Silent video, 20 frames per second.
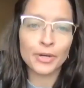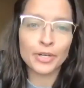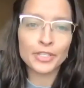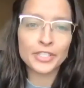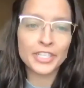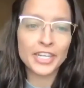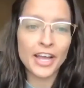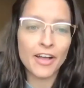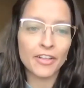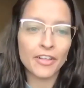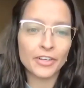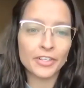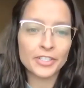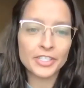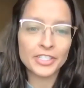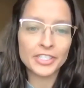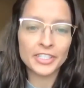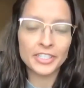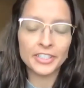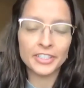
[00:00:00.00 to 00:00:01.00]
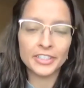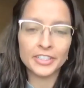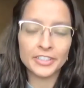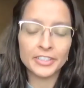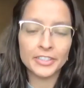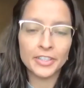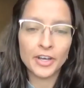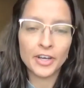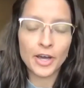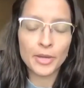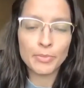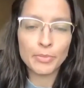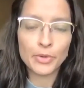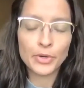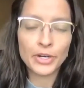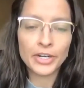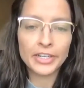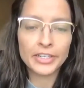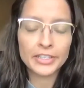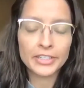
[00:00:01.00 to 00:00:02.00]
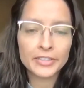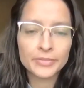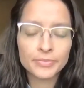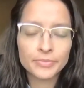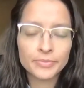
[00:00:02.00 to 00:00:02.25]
personnel are still on board?